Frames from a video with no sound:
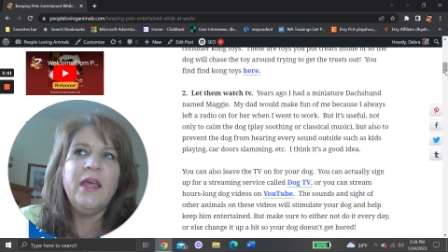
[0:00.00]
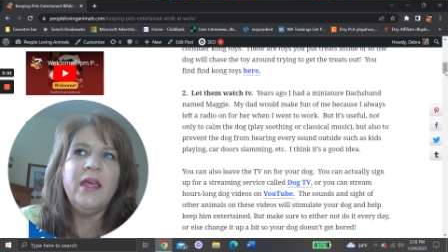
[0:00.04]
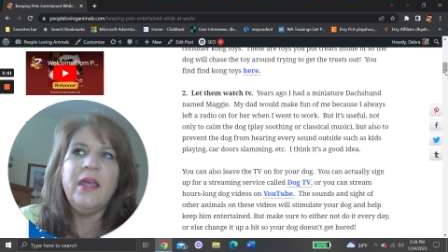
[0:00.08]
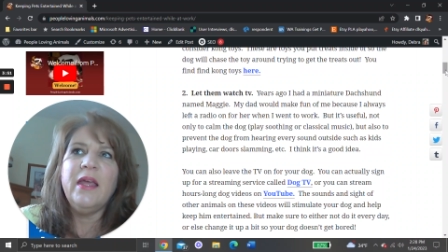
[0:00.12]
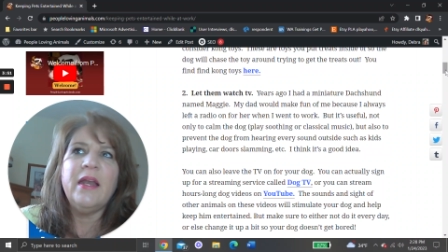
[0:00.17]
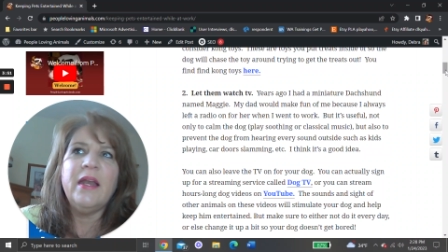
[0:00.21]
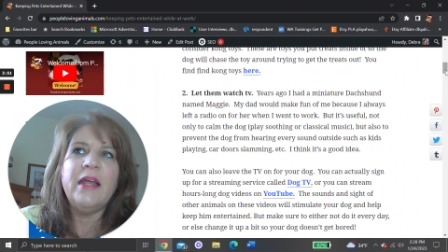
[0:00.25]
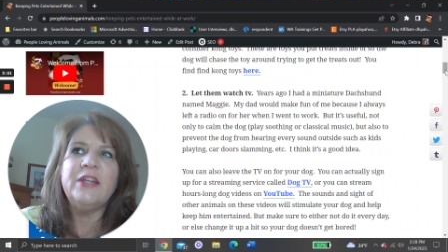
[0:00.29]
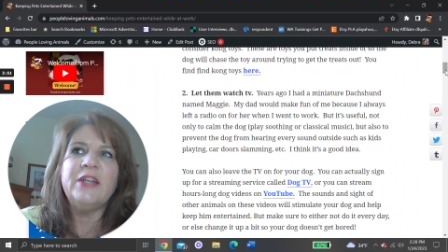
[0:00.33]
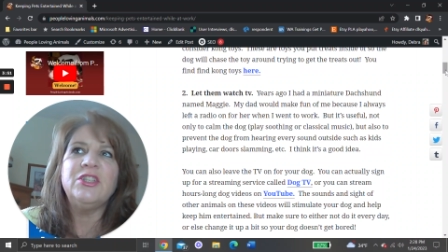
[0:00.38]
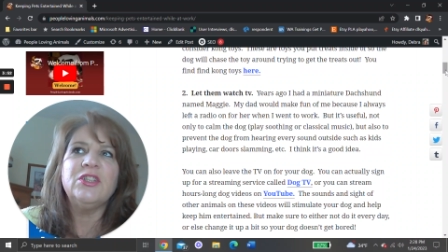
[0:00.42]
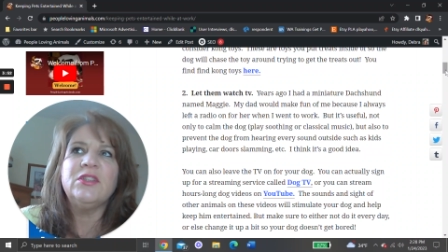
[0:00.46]

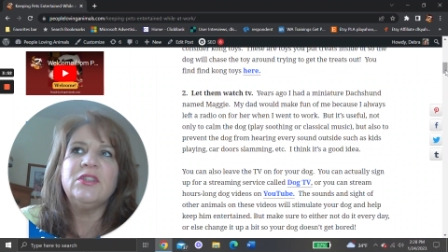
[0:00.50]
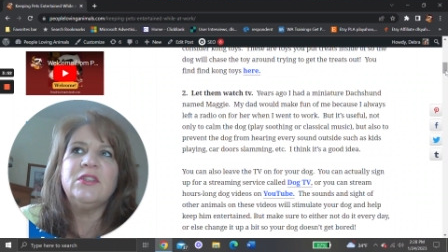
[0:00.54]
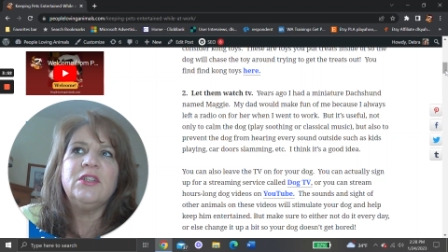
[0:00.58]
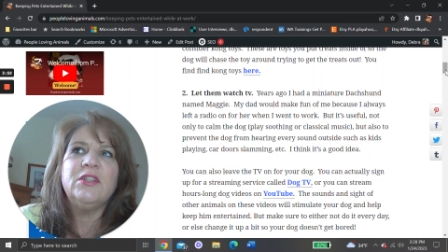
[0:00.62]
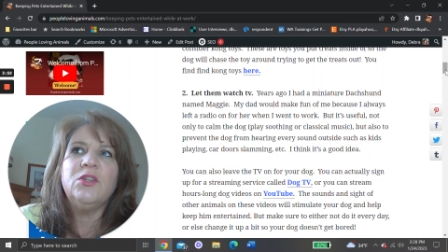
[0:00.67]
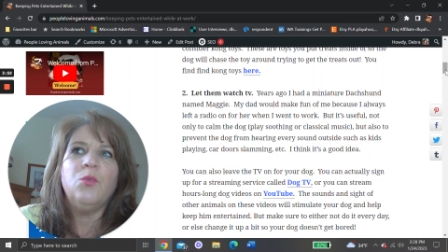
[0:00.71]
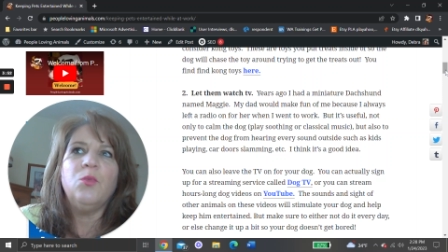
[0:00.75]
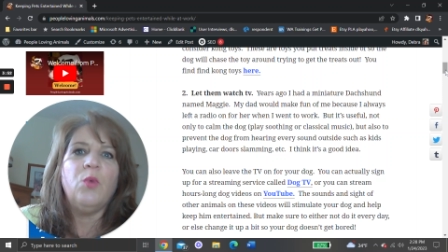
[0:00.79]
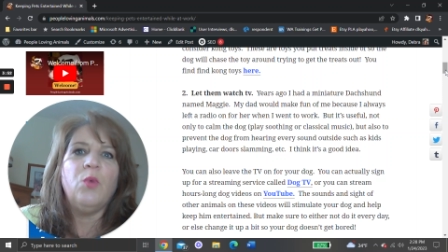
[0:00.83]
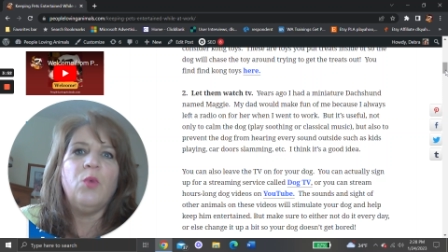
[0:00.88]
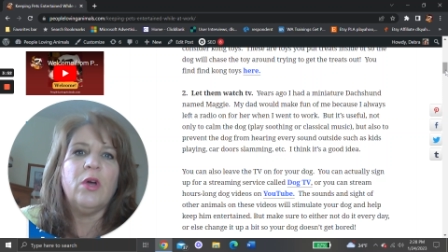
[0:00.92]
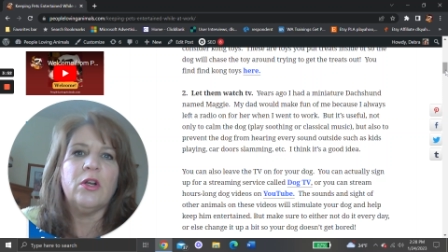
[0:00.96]
and I just
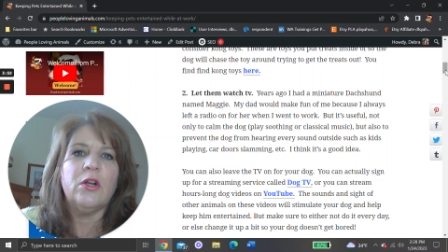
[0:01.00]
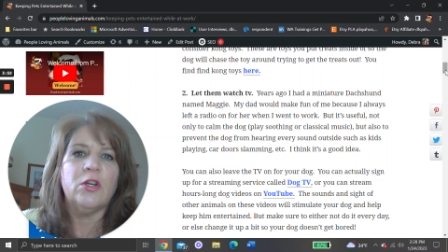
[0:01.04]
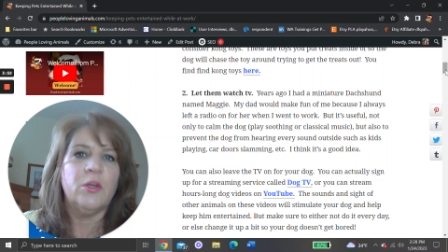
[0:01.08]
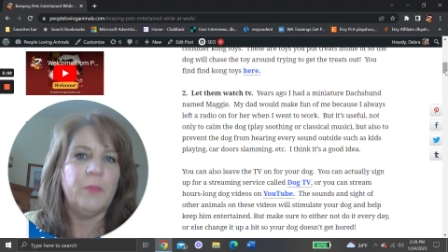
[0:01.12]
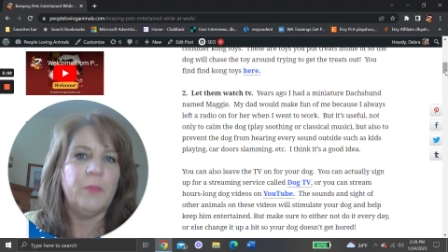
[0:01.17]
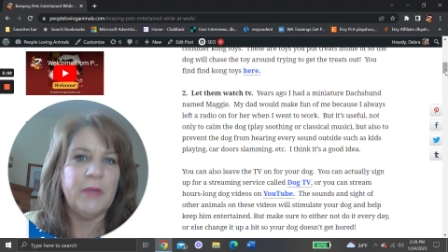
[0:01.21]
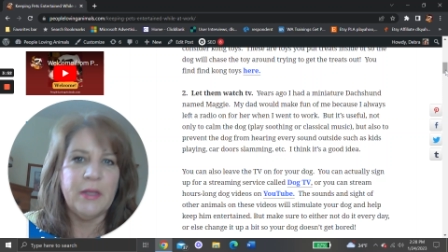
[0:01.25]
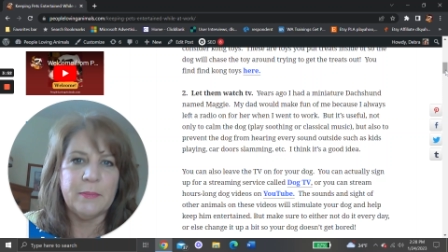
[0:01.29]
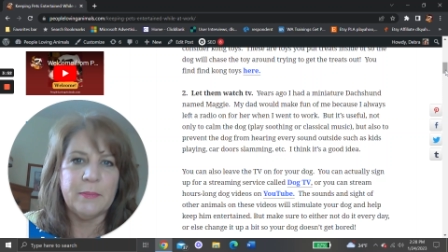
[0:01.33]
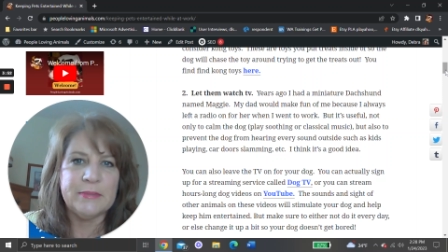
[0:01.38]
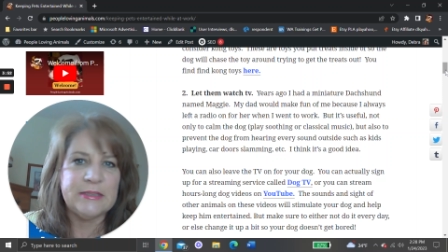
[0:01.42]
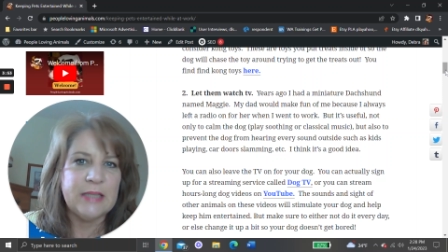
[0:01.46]
didn't want her to
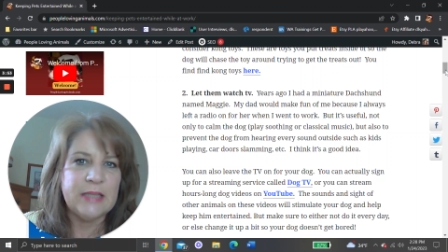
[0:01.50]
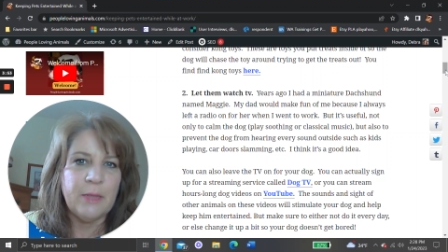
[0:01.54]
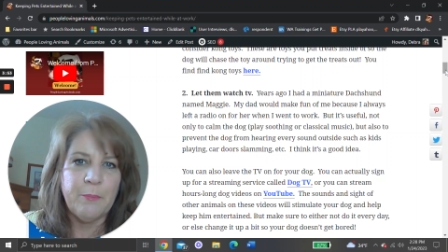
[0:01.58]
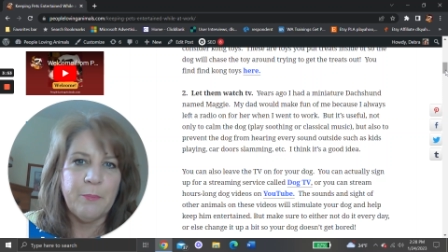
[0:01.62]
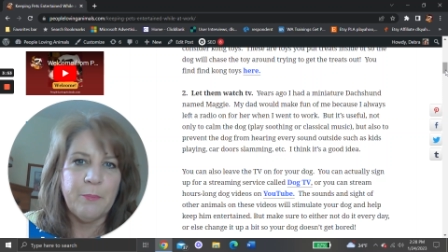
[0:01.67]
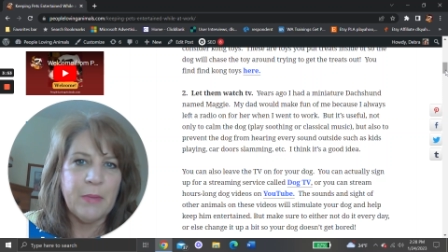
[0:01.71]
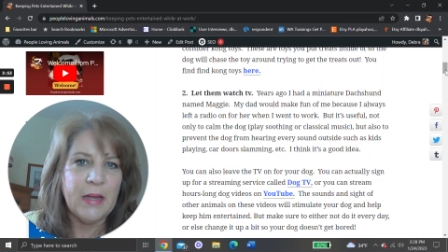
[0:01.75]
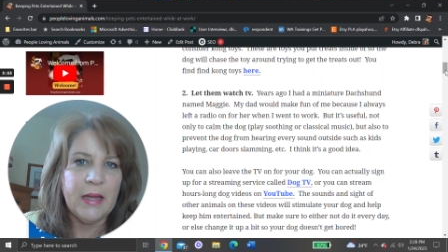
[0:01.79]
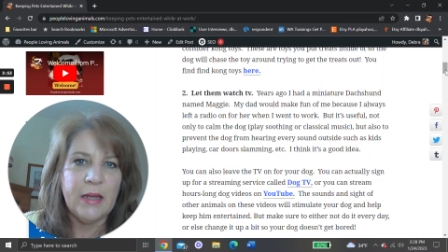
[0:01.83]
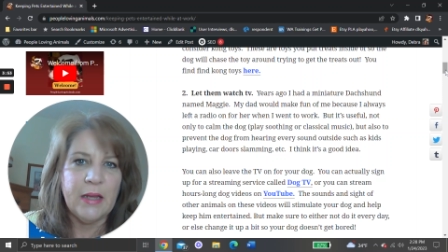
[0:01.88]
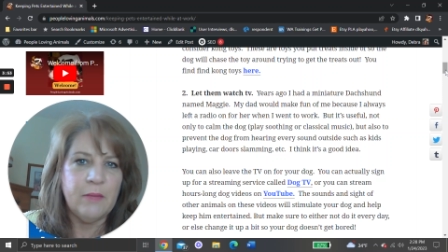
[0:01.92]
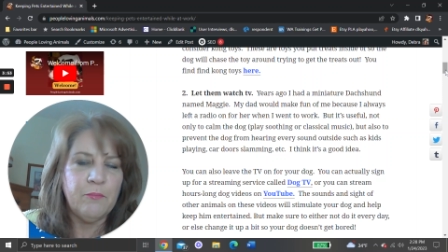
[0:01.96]
be upset
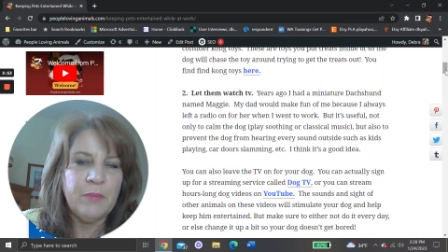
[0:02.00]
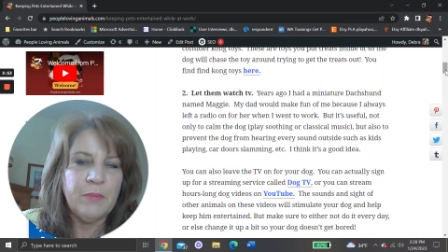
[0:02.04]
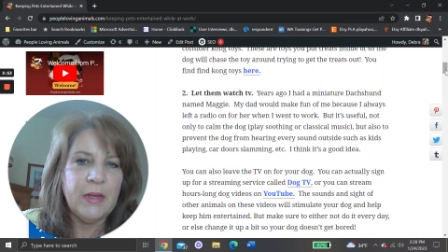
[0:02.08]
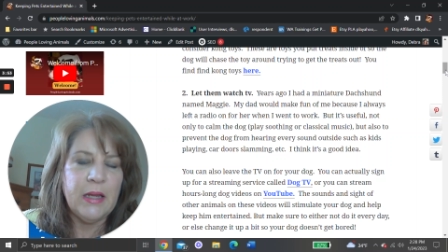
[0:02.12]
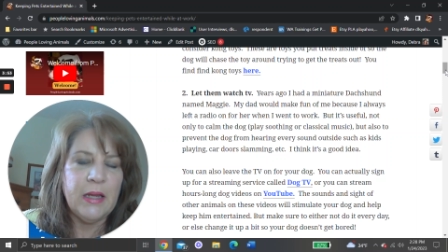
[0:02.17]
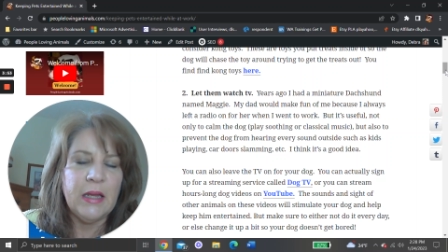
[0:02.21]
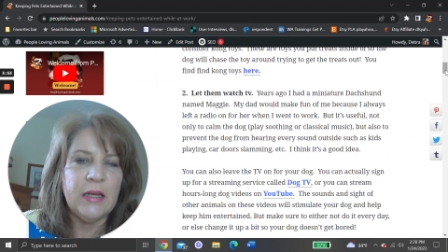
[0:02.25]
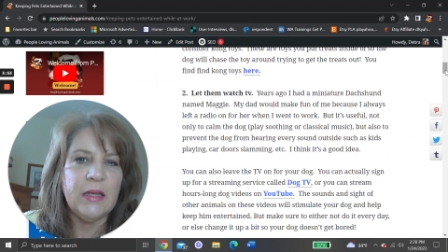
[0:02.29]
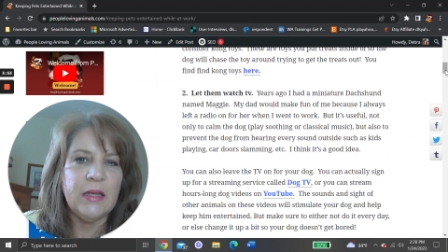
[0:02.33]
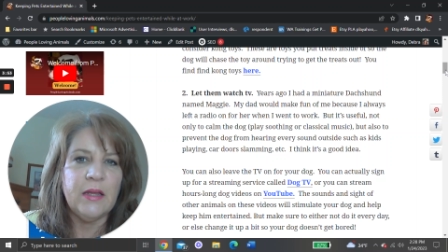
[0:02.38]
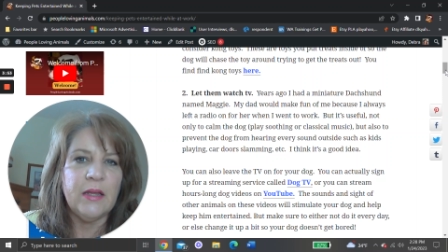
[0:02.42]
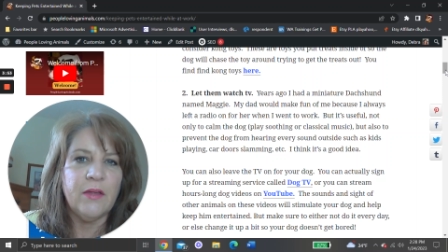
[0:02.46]
by it by
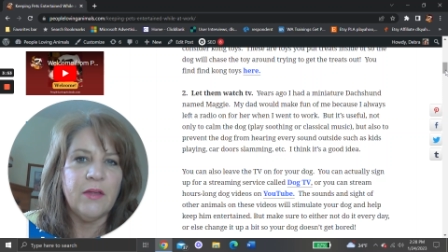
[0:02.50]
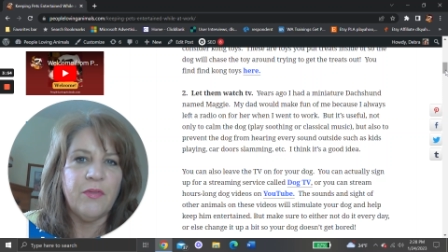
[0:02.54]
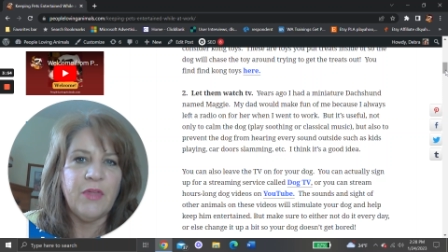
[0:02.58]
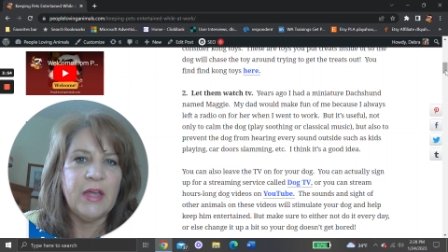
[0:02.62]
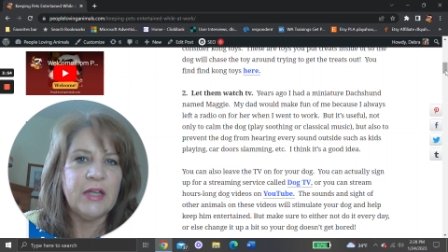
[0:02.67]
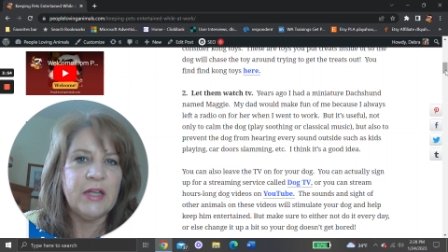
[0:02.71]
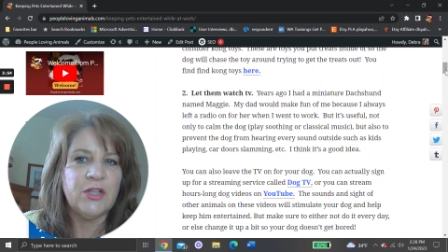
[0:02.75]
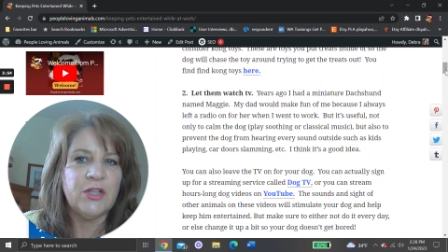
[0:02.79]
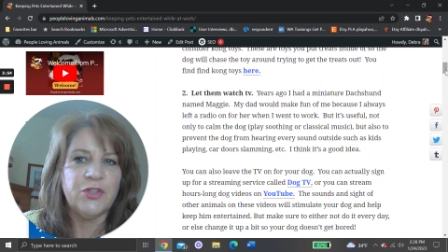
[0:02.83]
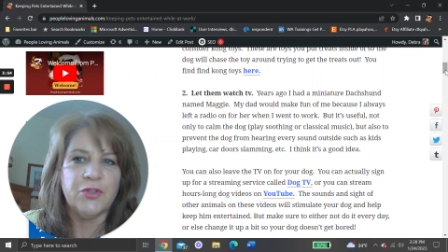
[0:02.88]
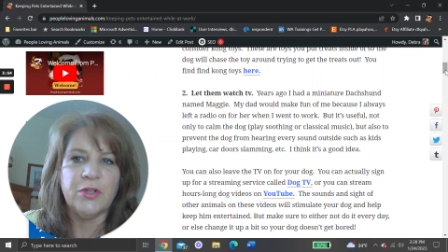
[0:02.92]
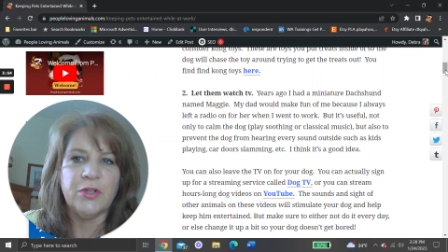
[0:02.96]
any of
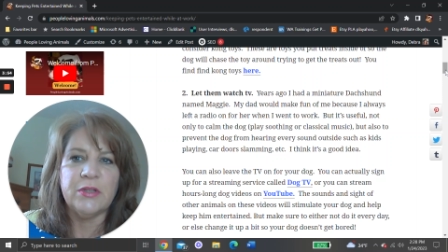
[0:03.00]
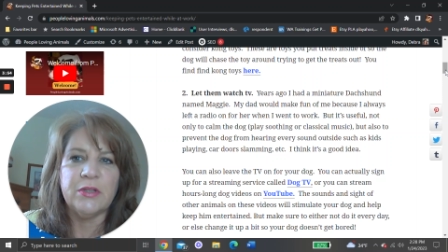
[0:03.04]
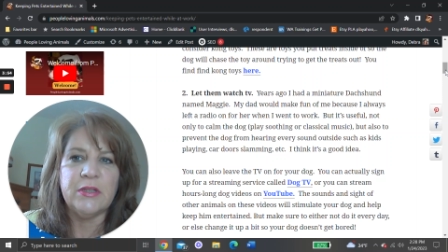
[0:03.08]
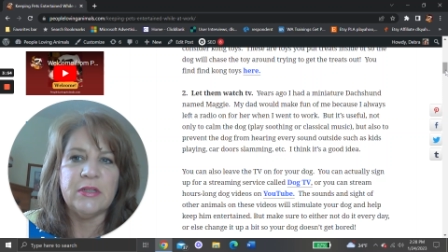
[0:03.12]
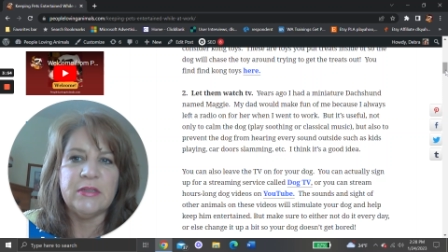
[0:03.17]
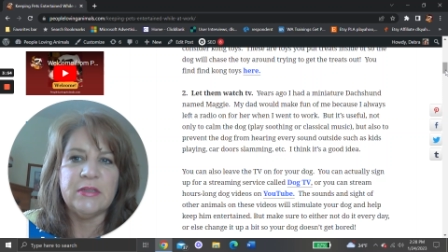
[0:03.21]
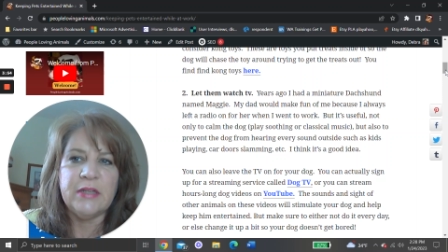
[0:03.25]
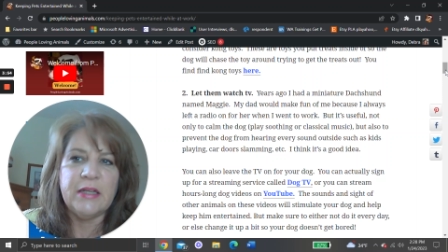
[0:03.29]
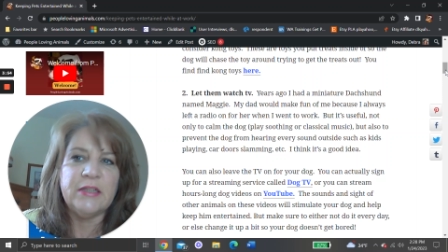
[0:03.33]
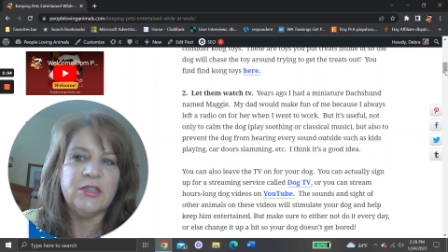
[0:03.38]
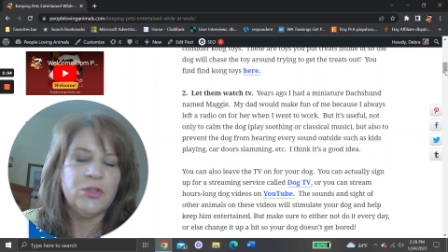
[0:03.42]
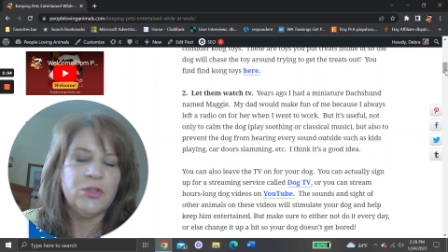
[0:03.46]
that during the
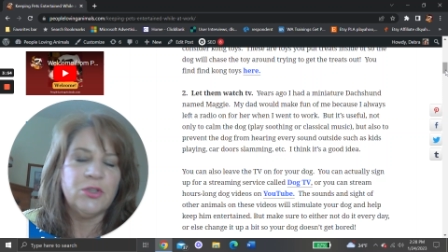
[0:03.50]
day.